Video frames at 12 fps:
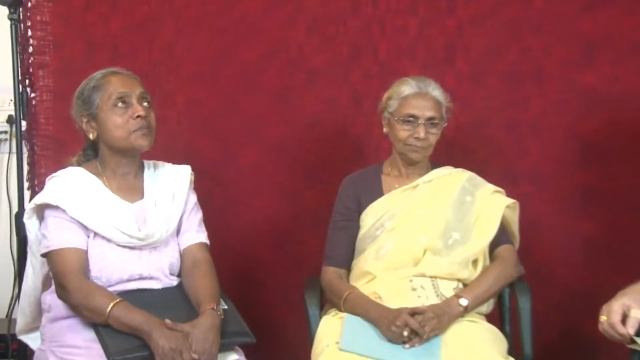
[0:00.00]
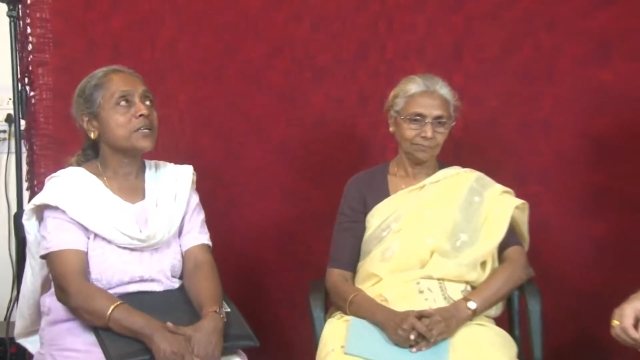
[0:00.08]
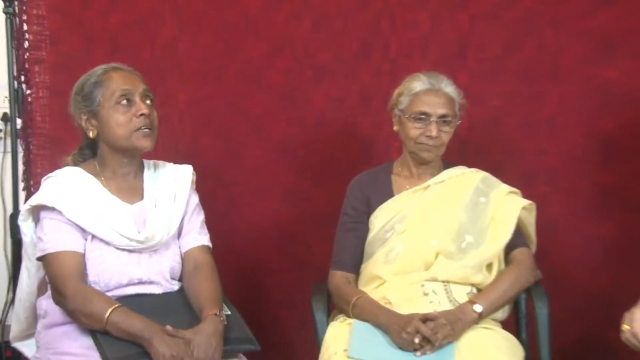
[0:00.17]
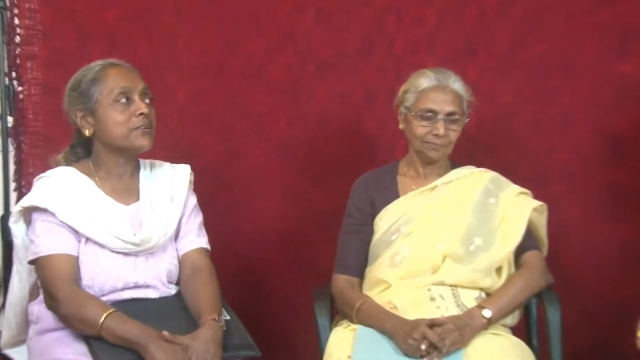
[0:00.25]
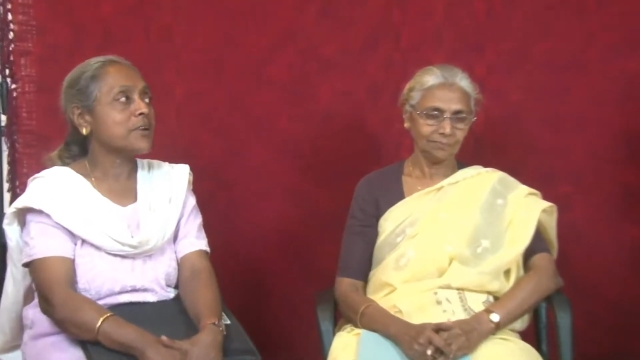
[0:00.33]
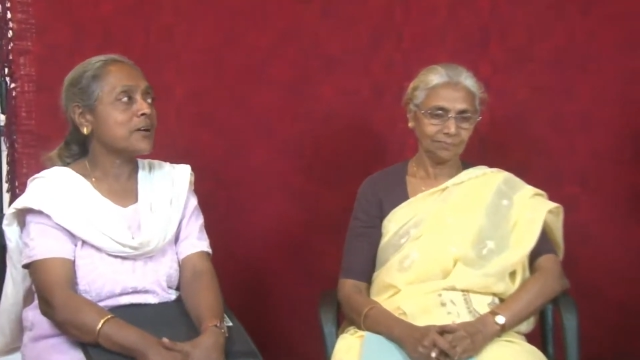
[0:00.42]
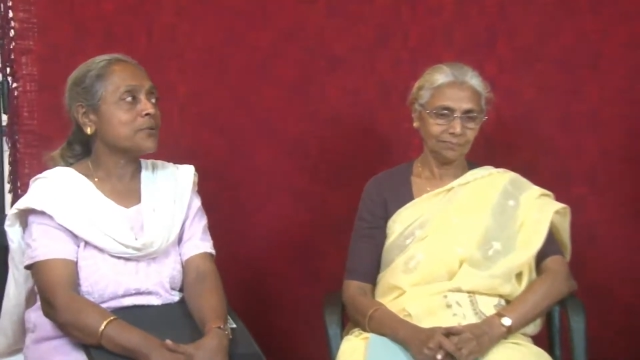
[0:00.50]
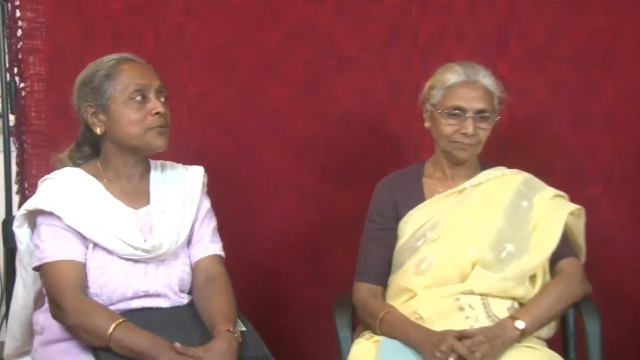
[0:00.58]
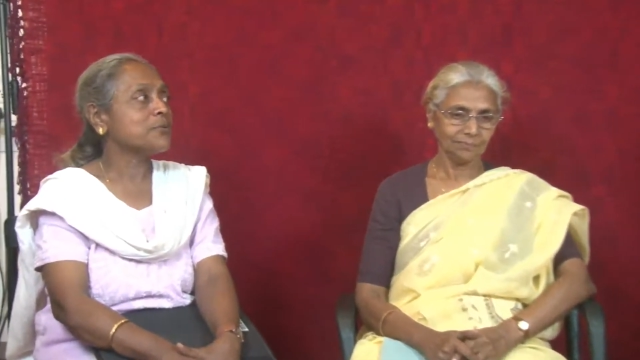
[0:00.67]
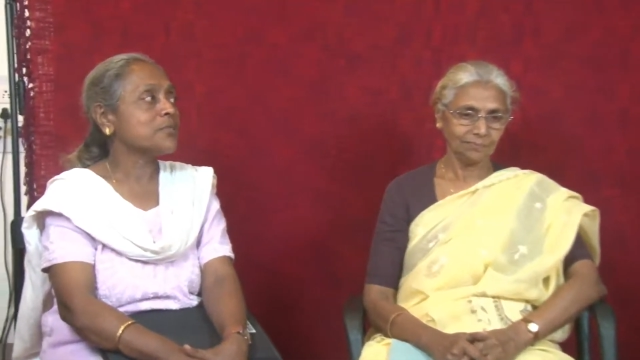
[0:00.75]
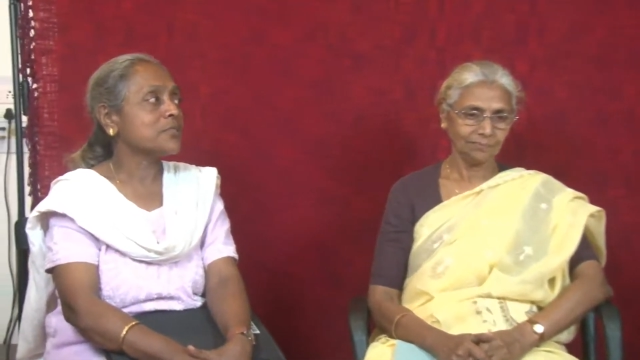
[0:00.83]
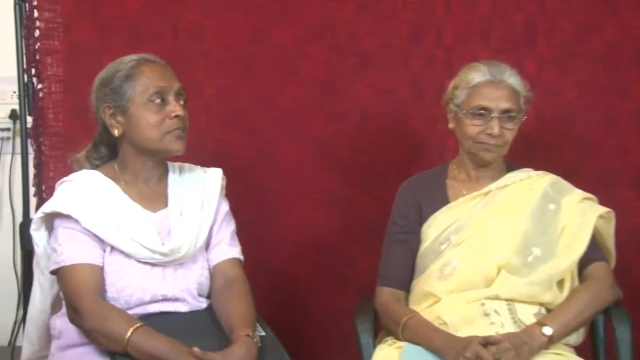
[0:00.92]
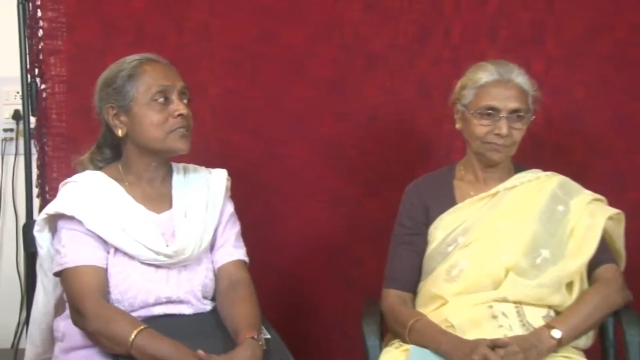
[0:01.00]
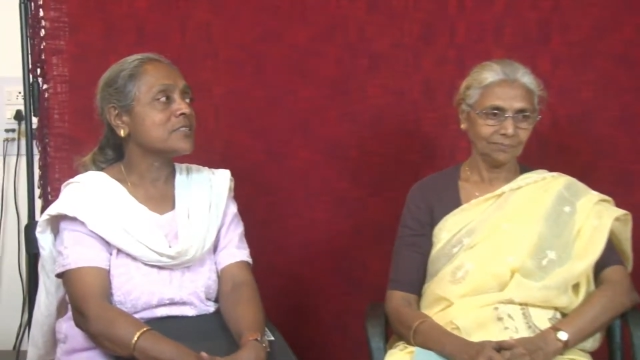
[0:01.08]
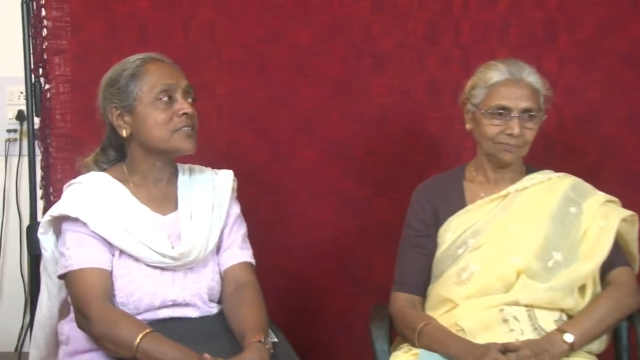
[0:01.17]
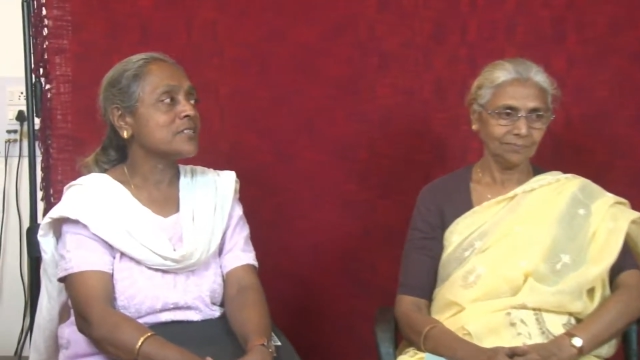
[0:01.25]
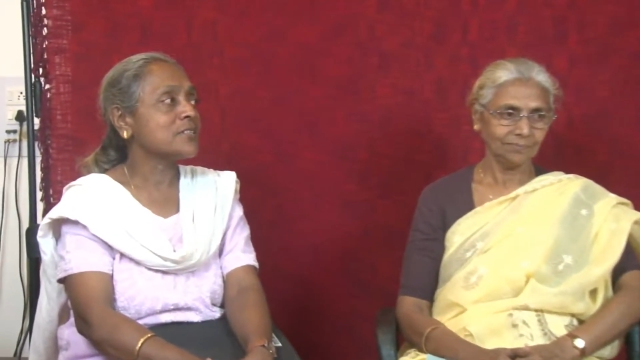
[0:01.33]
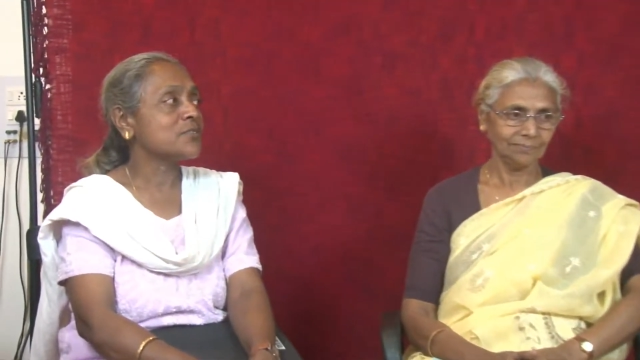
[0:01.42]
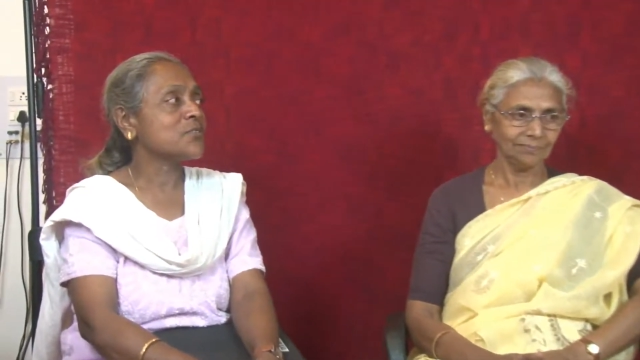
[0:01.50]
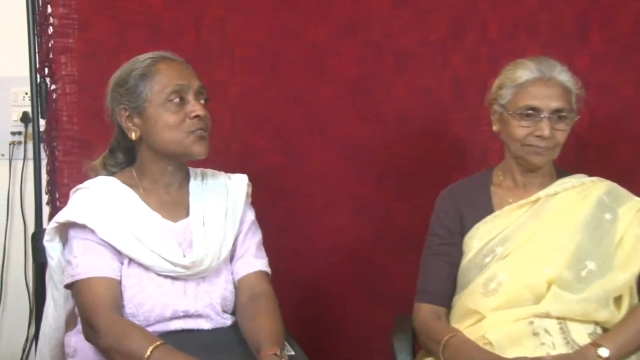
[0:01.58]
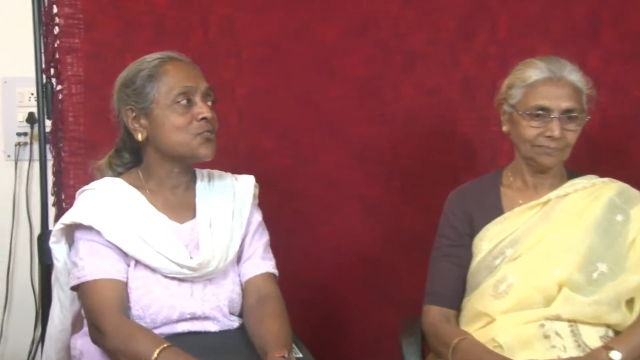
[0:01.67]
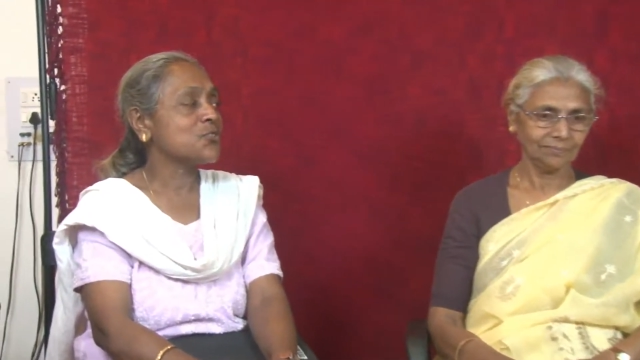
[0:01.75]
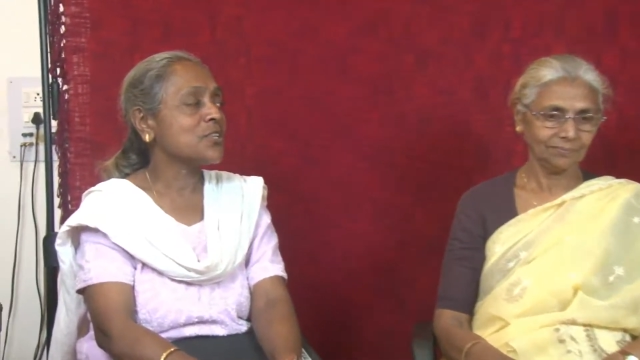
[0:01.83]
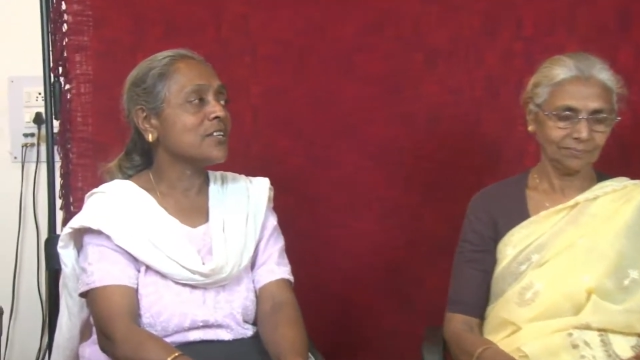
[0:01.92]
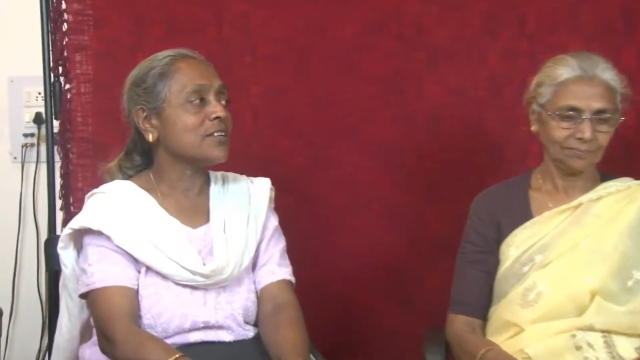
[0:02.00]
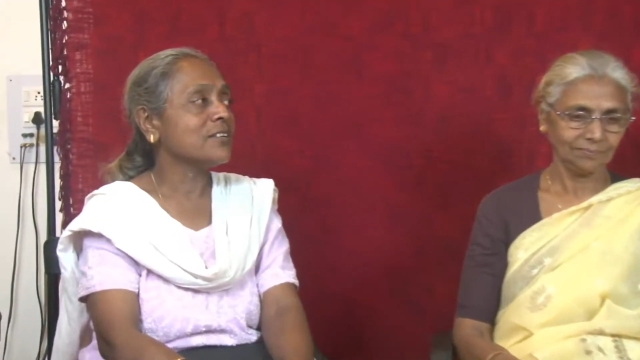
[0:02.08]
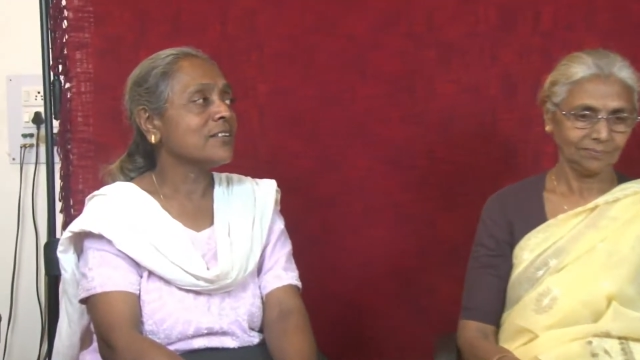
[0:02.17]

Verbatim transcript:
Speaker 1: play around the service tree